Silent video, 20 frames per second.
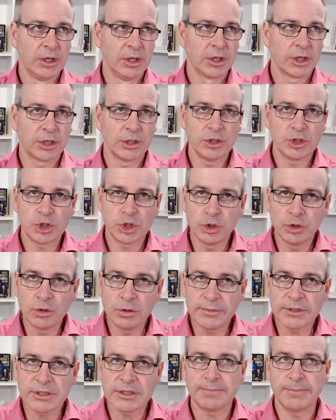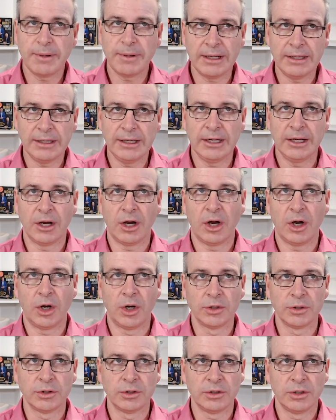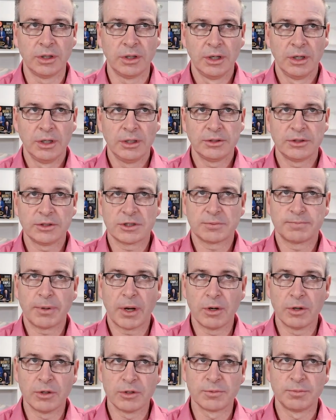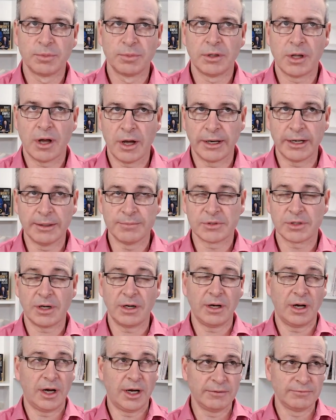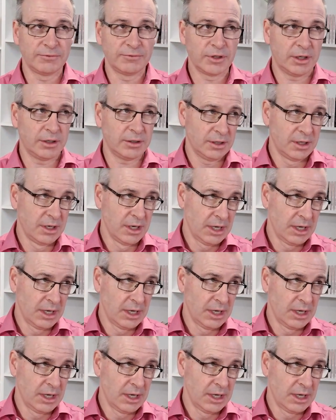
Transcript: consumer spending on disposable items. I've got